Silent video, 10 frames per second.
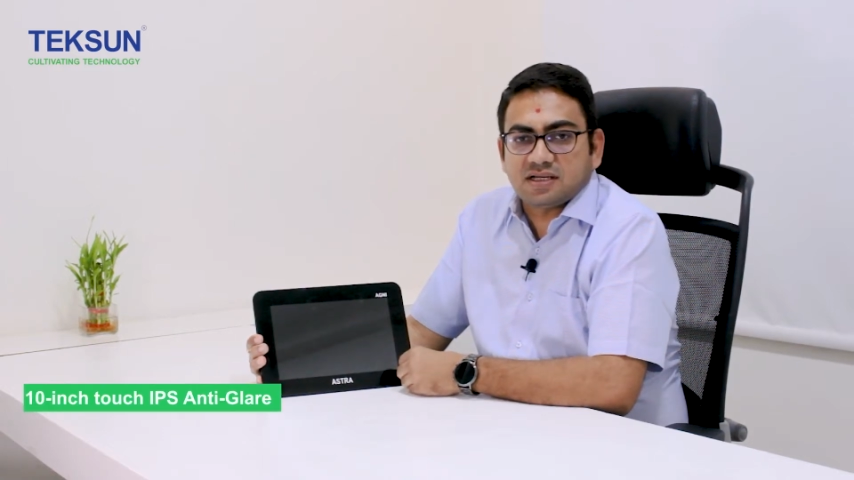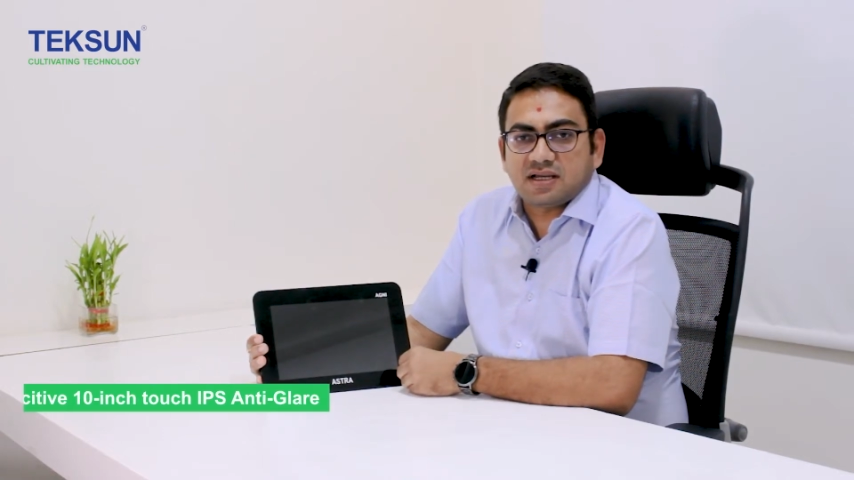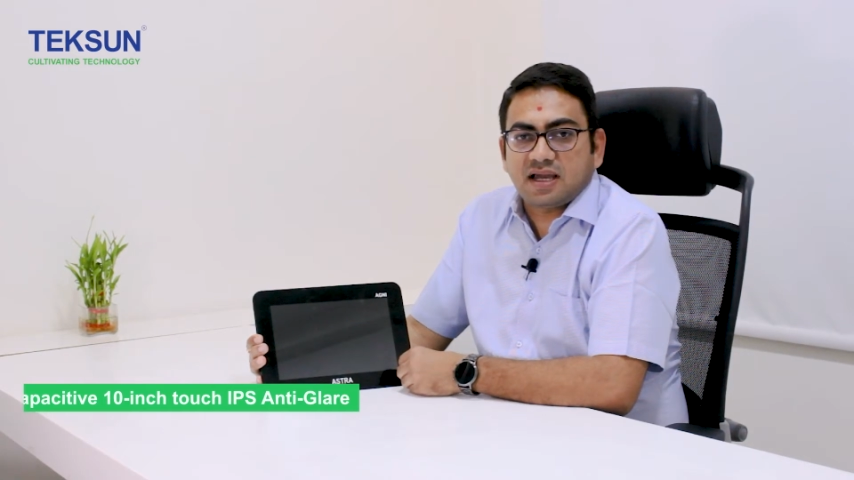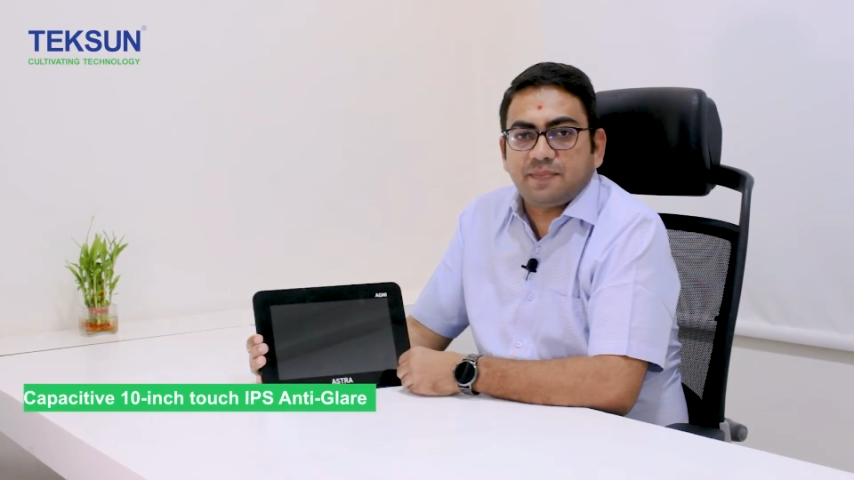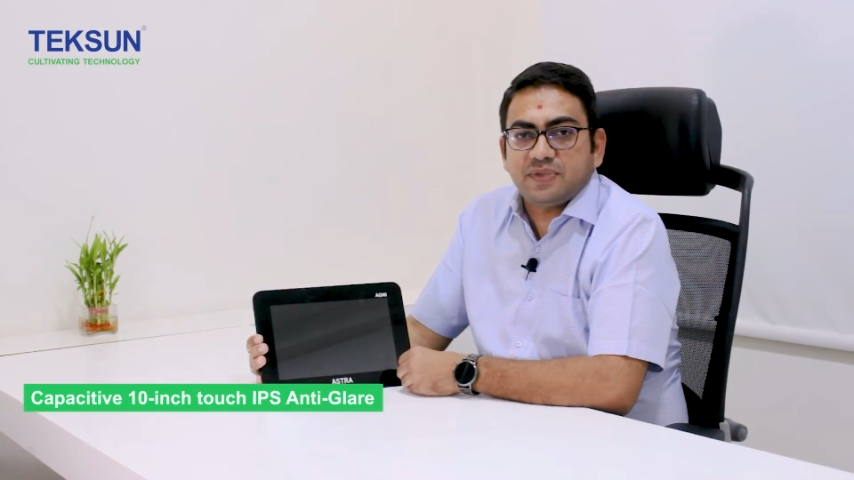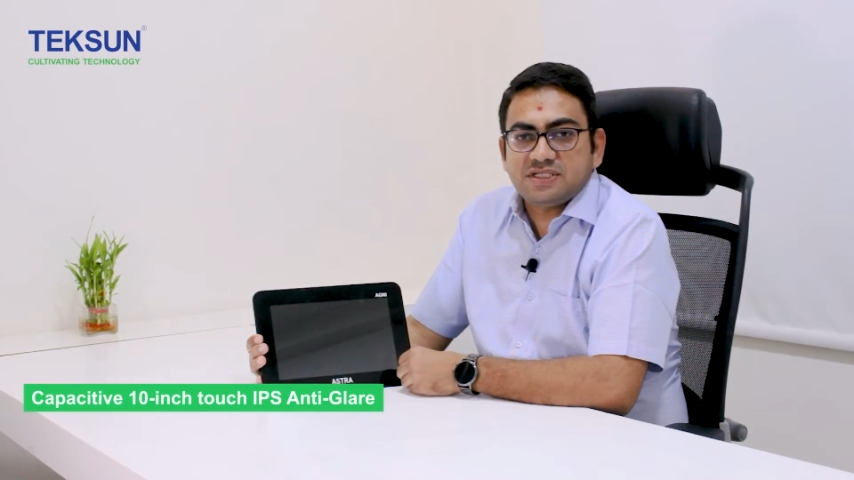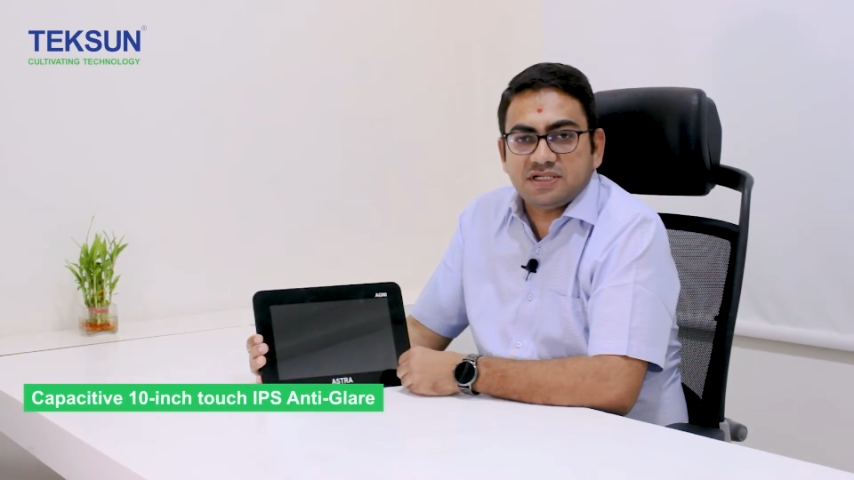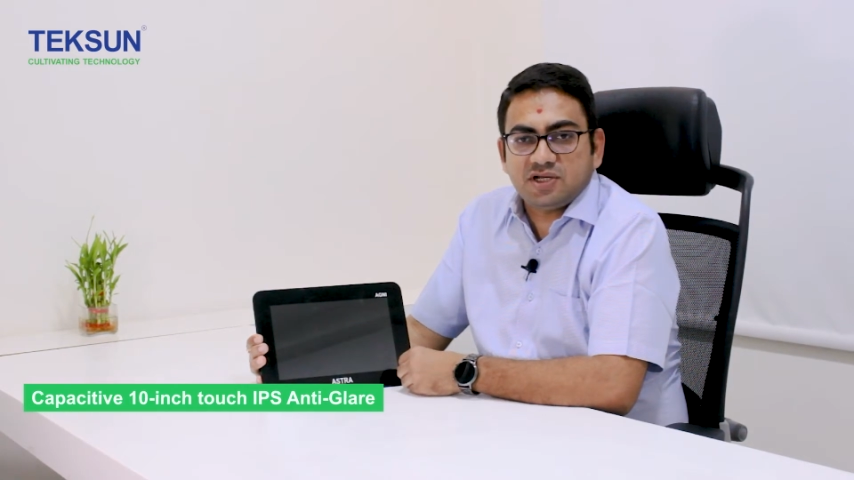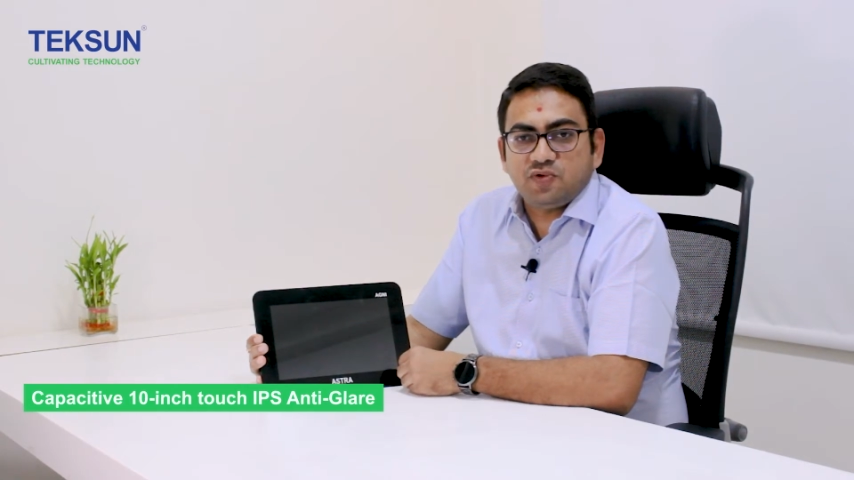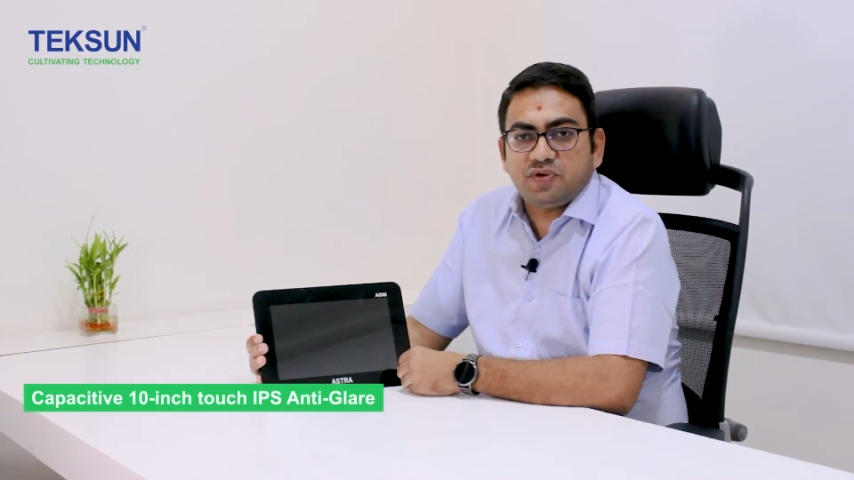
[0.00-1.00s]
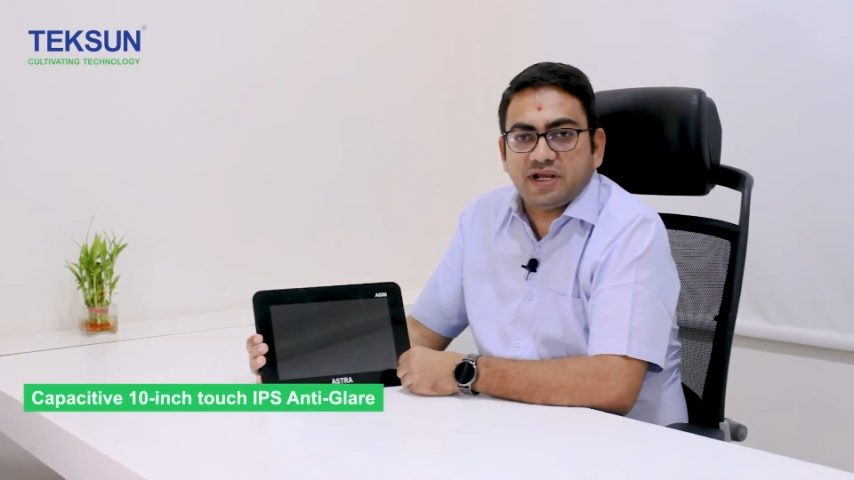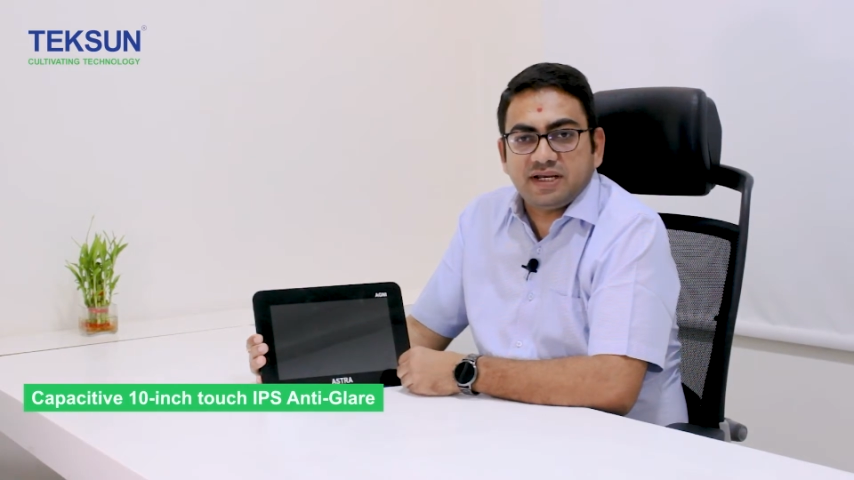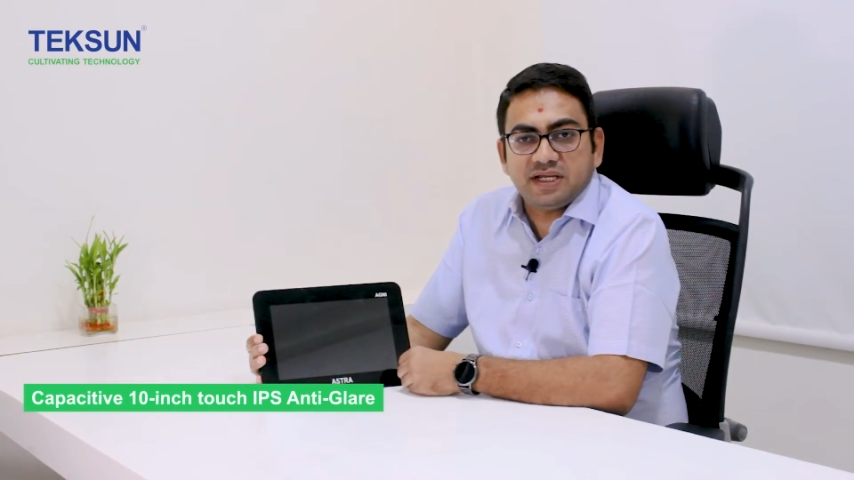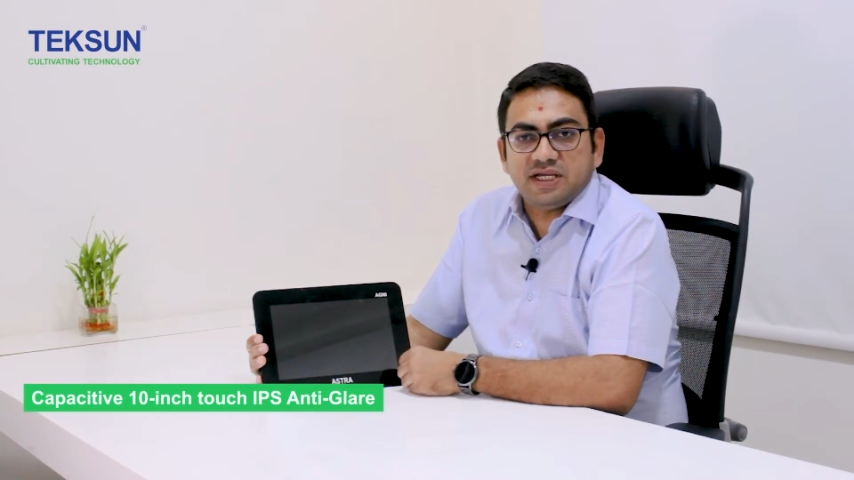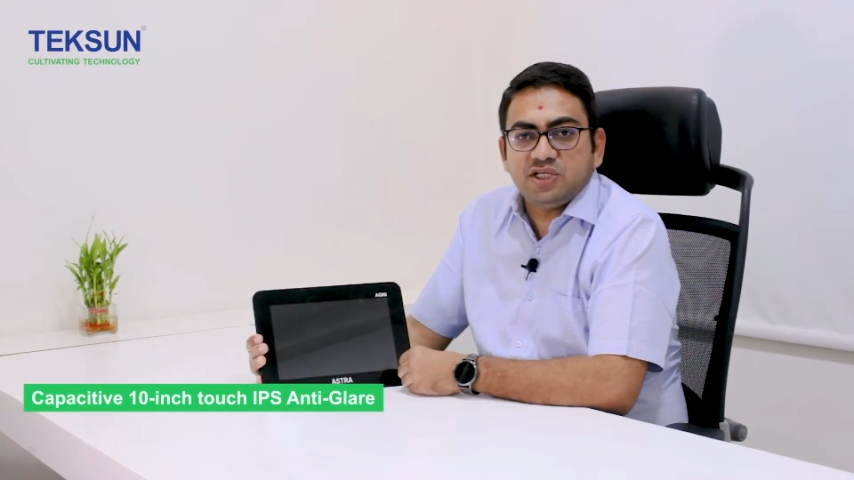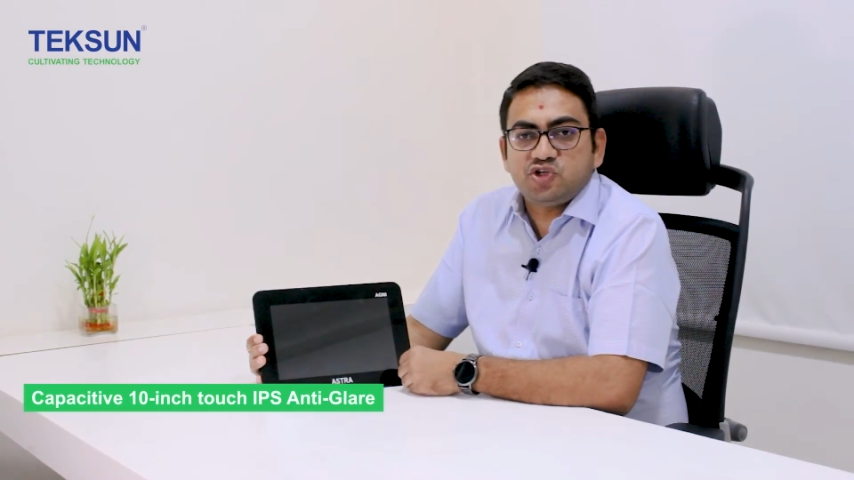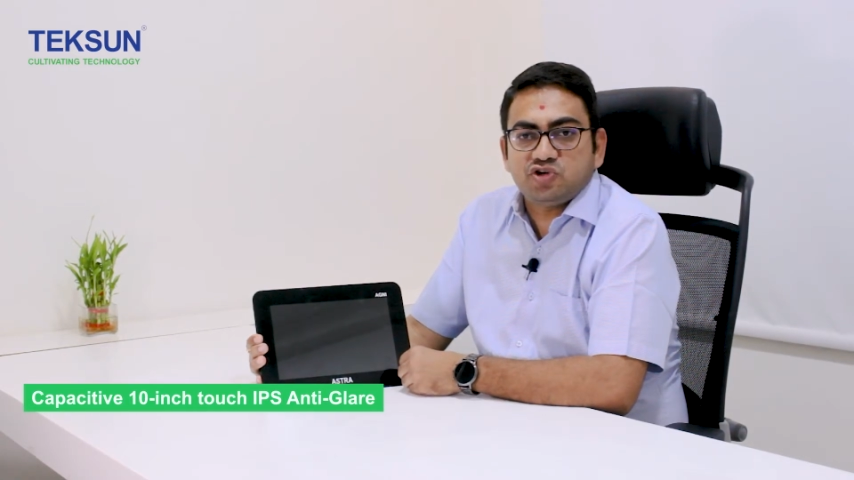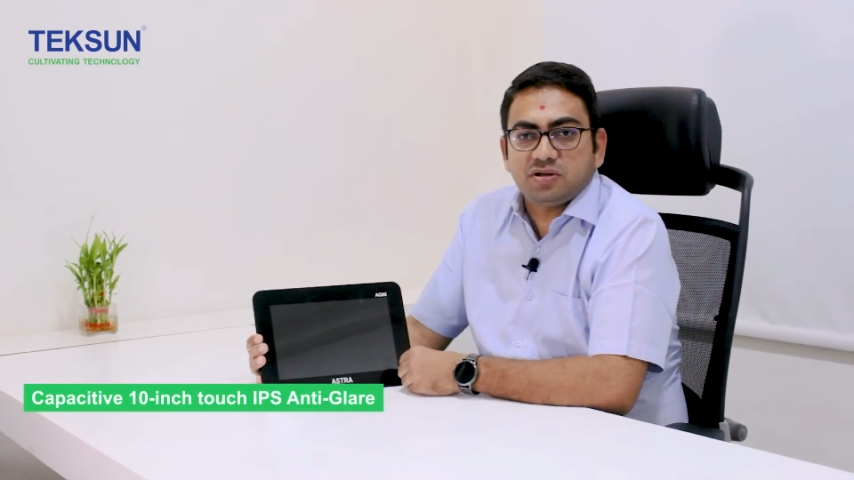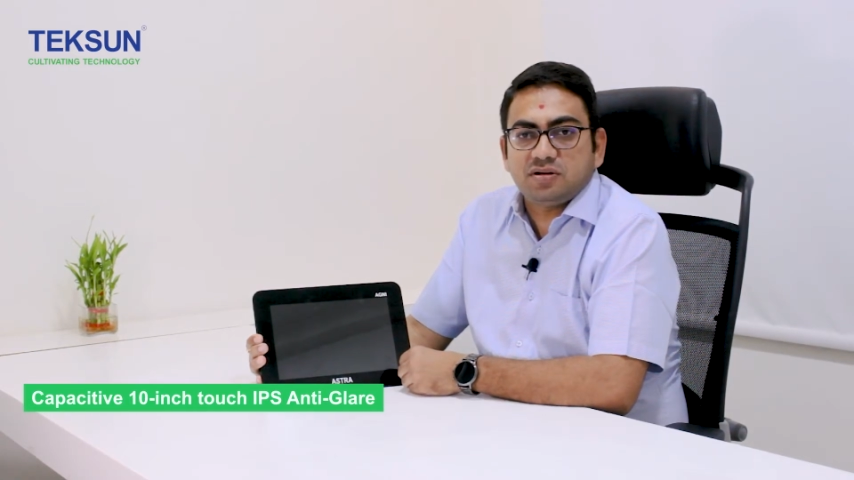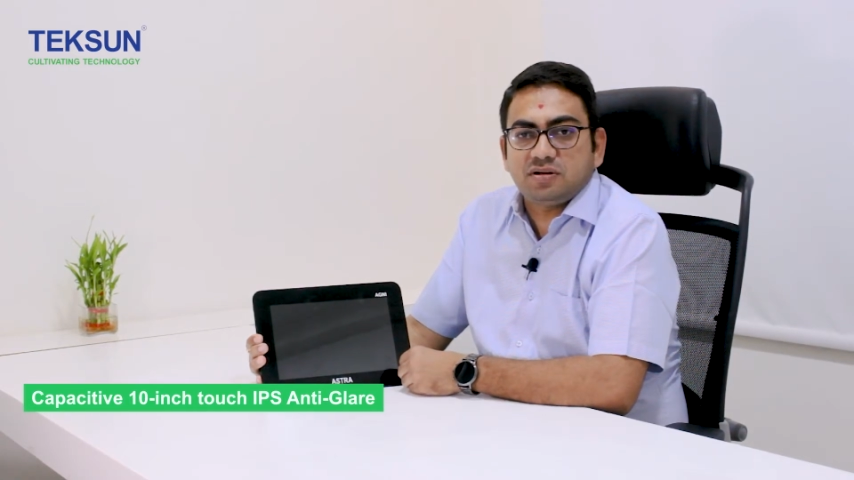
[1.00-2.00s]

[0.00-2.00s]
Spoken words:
a capacitive 10-inch